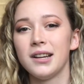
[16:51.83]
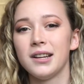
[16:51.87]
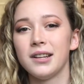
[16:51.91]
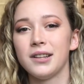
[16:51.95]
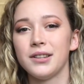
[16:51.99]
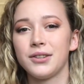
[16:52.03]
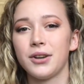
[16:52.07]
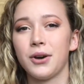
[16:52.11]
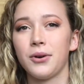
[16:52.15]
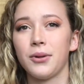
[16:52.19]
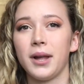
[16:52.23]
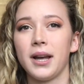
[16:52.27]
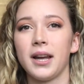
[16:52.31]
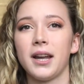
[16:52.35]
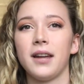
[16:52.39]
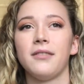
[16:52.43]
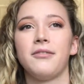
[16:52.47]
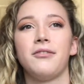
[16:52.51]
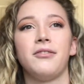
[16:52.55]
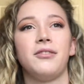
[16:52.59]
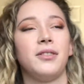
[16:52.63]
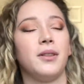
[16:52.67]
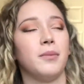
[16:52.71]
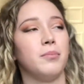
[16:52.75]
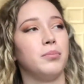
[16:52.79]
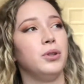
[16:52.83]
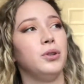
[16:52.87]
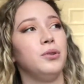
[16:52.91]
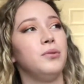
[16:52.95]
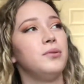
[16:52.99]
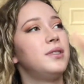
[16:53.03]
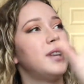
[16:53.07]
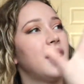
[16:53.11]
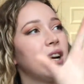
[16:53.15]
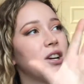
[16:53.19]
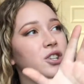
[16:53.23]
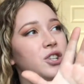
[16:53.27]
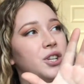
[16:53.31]
So like if the blue
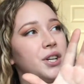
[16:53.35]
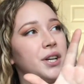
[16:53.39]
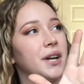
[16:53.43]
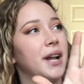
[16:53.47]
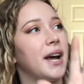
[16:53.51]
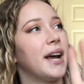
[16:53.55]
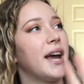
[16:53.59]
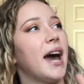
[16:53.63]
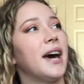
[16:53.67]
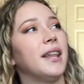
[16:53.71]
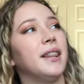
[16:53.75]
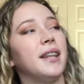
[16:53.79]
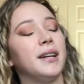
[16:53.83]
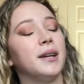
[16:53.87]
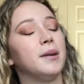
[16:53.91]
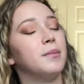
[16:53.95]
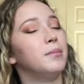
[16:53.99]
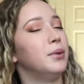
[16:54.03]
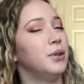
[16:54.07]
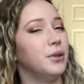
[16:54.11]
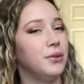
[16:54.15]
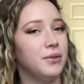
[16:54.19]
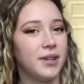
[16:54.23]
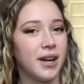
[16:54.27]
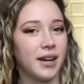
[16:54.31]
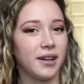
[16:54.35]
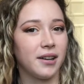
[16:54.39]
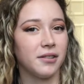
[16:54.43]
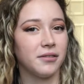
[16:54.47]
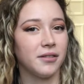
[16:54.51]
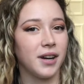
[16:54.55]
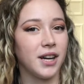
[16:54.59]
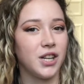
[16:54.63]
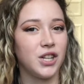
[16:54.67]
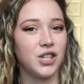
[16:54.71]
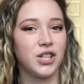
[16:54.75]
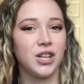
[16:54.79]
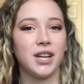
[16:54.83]
section, I add like a blue
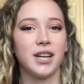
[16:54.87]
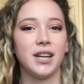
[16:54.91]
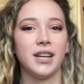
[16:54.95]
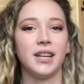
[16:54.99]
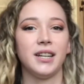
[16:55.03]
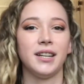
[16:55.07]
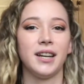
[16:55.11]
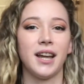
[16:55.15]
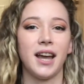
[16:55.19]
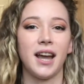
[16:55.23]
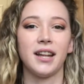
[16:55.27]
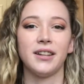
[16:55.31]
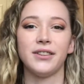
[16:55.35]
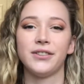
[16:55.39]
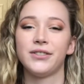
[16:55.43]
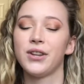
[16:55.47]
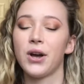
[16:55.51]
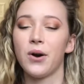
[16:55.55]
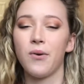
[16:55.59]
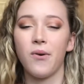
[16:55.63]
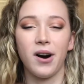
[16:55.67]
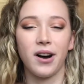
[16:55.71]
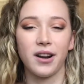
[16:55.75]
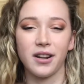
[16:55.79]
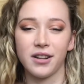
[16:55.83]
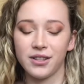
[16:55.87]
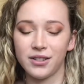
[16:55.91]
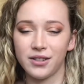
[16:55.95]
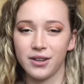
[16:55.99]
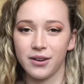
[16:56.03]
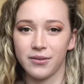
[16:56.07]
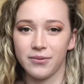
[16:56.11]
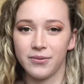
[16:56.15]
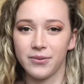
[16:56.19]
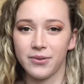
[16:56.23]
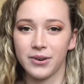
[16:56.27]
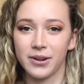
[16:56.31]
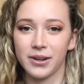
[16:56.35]
decoration and so on and so
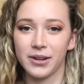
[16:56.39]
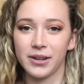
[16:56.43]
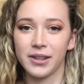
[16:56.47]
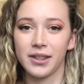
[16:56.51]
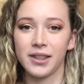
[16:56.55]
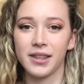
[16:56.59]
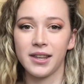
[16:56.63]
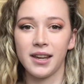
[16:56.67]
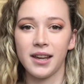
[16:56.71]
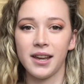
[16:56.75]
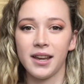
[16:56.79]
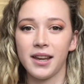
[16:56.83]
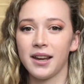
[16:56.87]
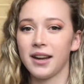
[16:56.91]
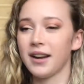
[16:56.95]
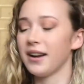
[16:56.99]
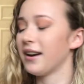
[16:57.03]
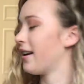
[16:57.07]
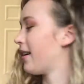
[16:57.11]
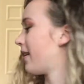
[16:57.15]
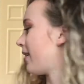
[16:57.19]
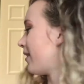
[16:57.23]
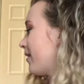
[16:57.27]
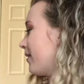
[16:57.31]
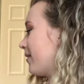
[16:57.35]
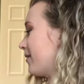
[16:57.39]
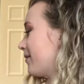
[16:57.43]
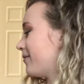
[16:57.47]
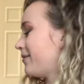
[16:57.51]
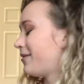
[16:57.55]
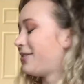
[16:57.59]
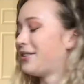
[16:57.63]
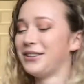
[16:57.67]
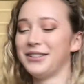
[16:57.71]
forth. I'll